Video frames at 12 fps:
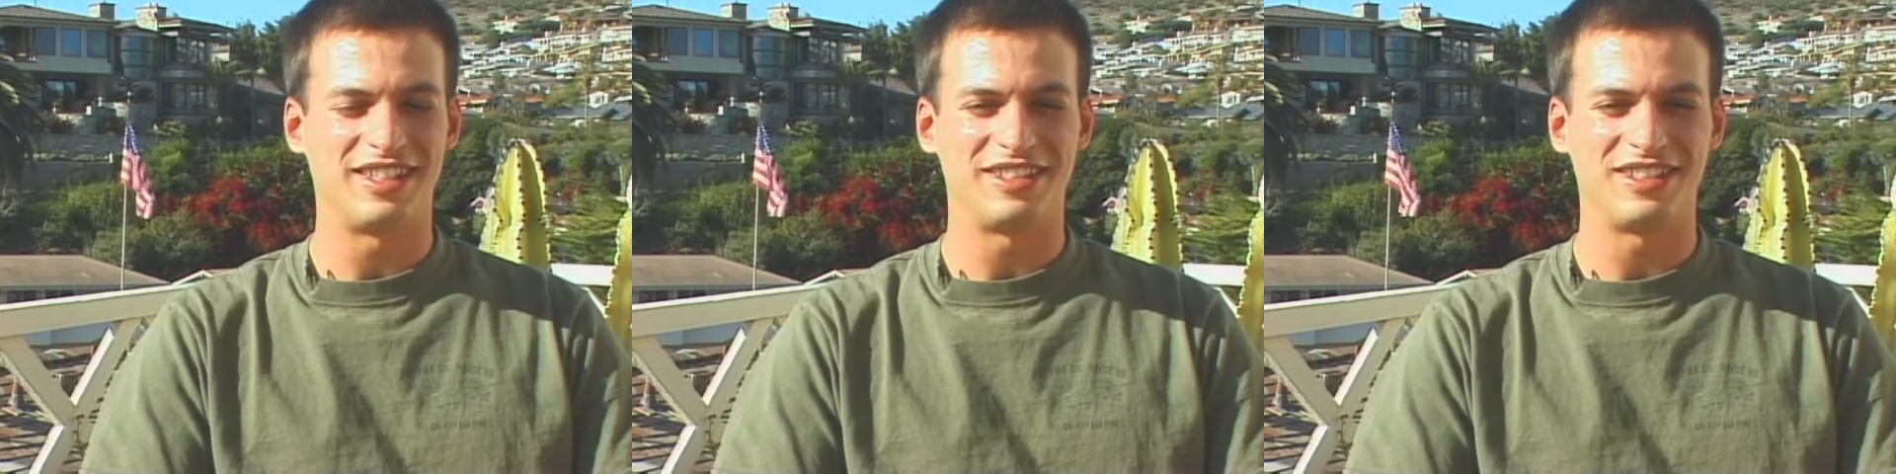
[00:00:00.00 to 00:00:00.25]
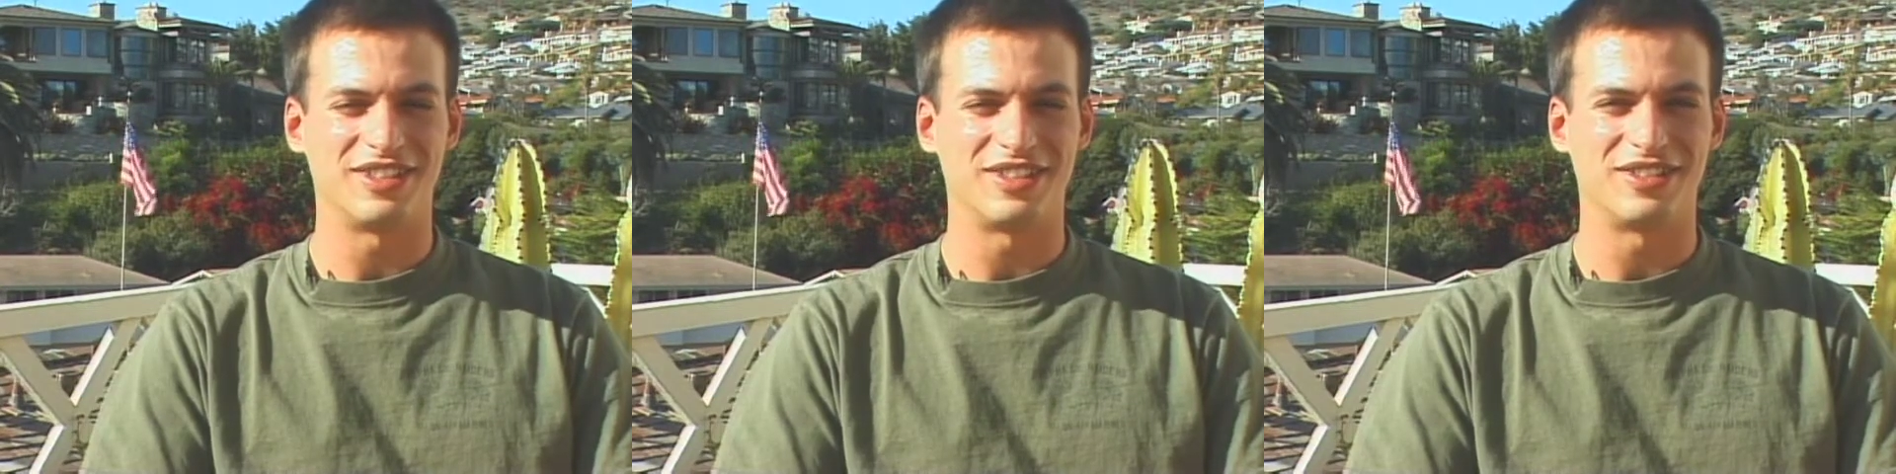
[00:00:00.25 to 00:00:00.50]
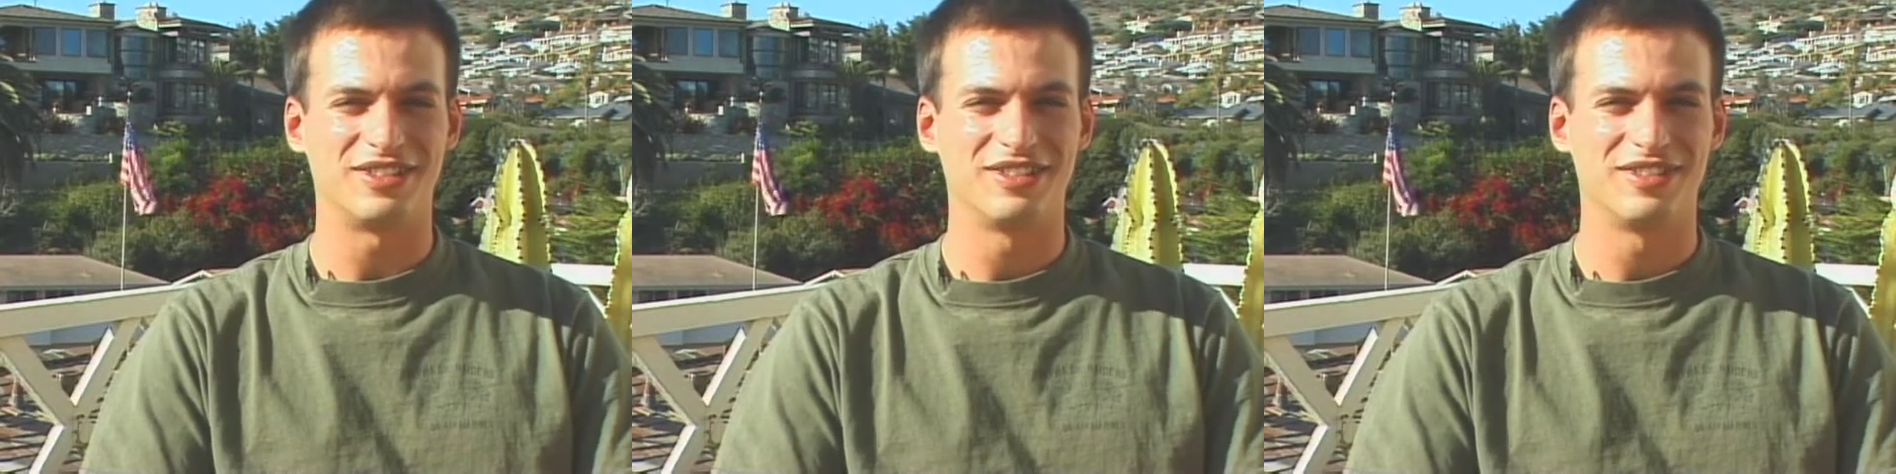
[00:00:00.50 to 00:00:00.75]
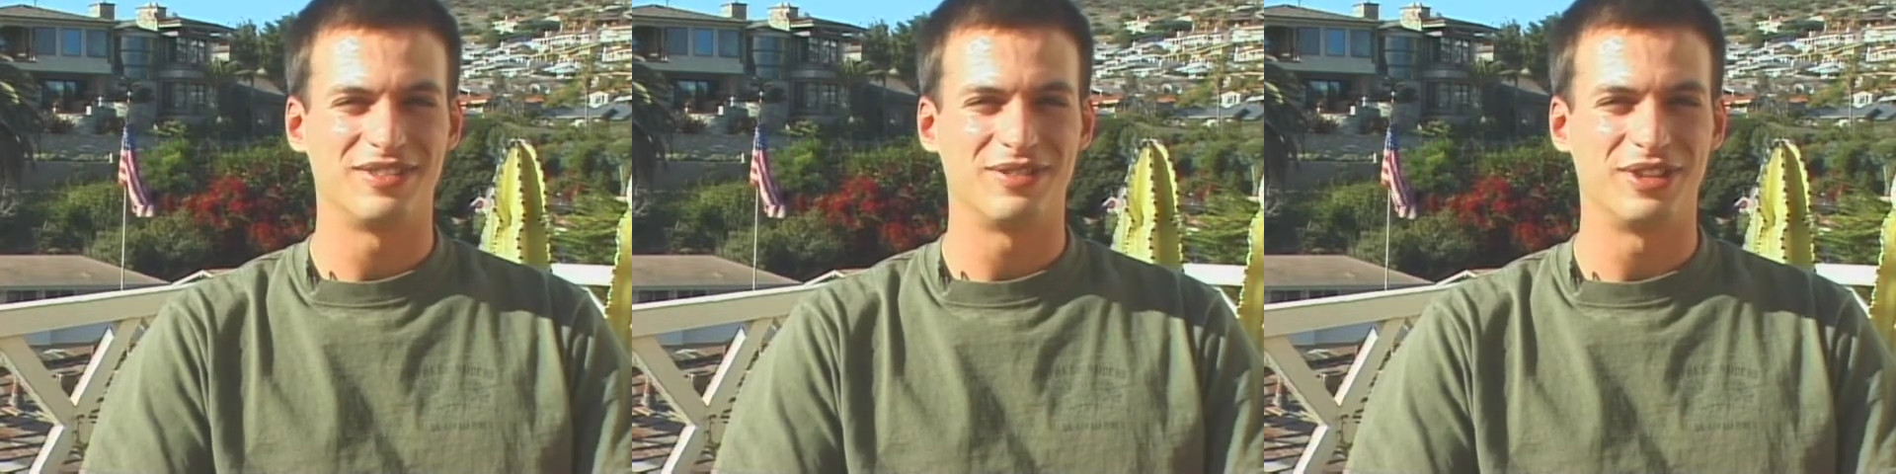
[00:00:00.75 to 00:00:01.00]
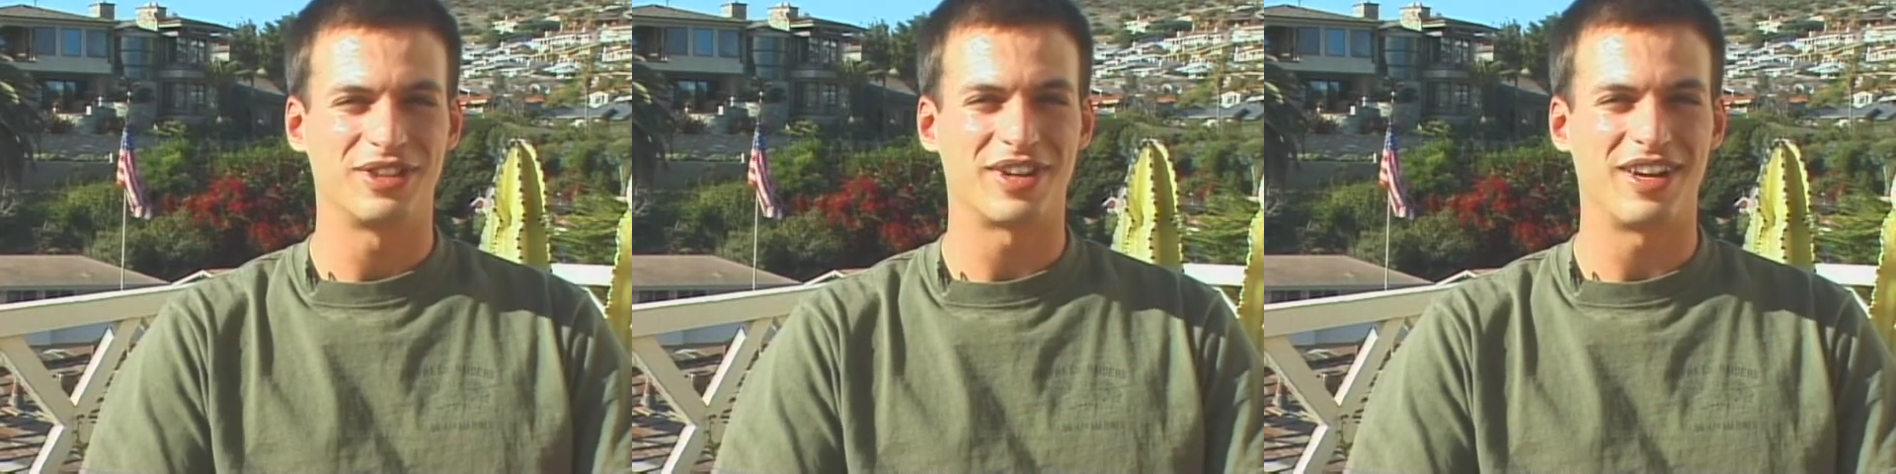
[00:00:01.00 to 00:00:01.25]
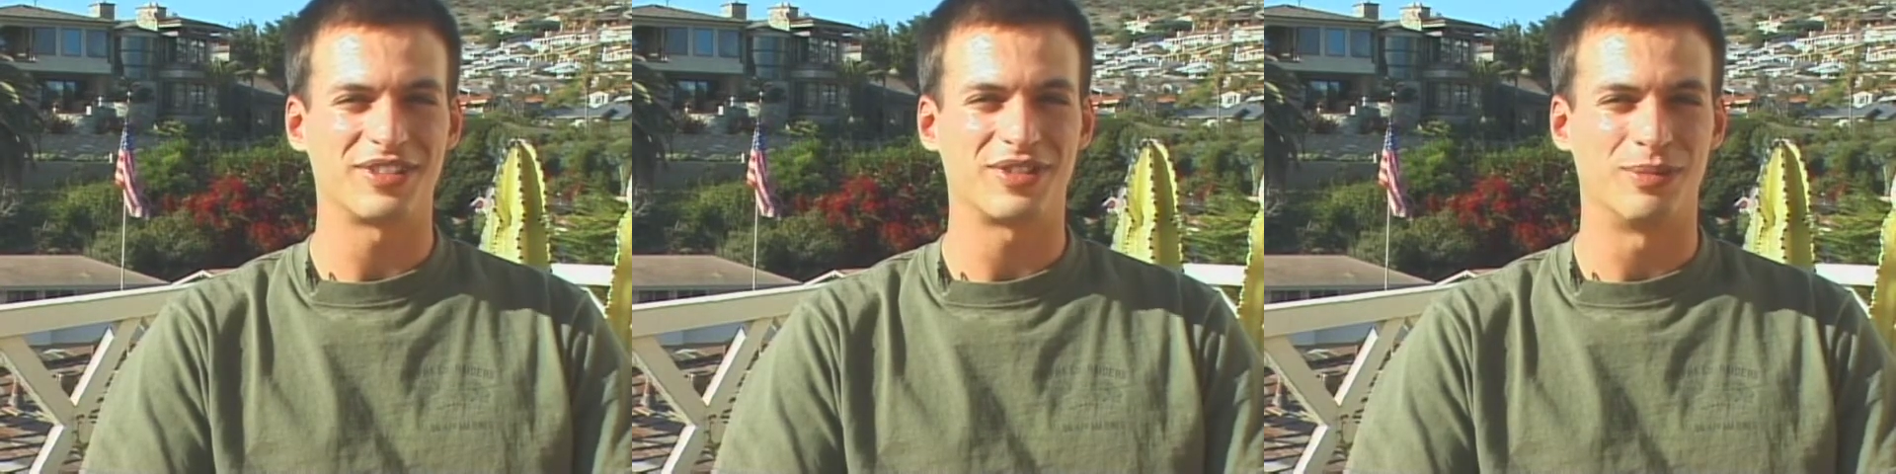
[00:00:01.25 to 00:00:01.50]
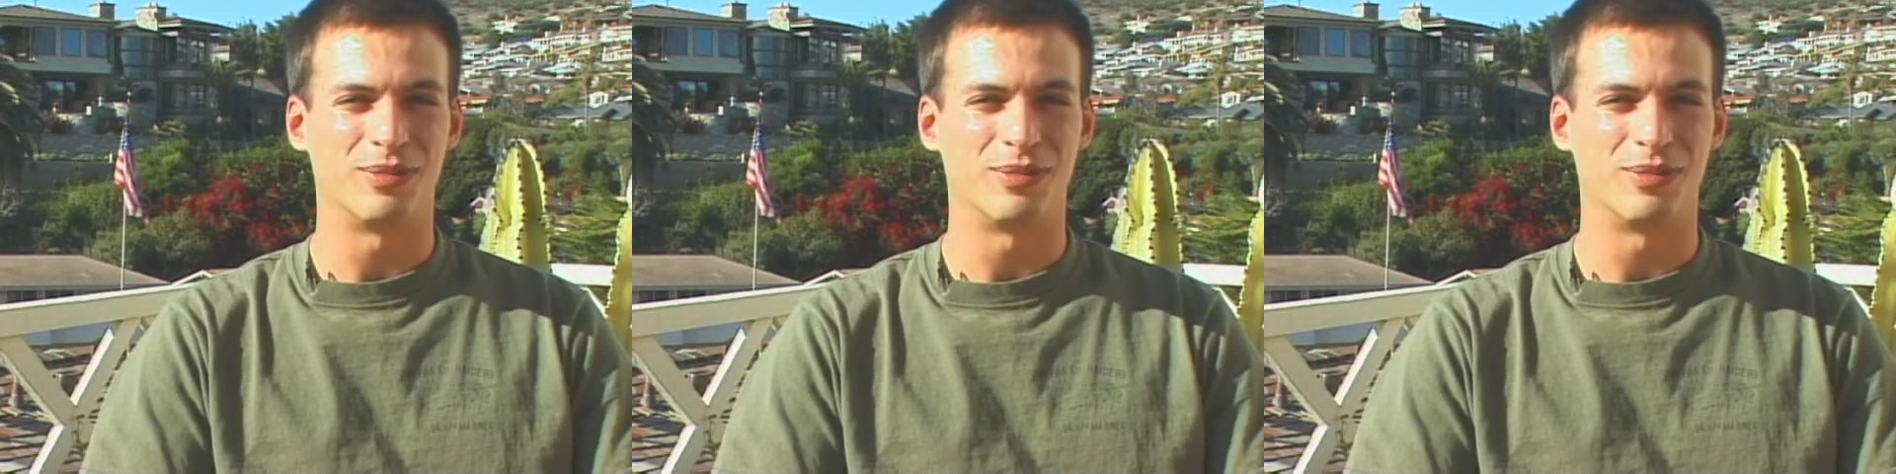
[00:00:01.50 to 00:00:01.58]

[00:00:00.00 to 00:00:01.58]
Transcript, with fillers: until we crossed the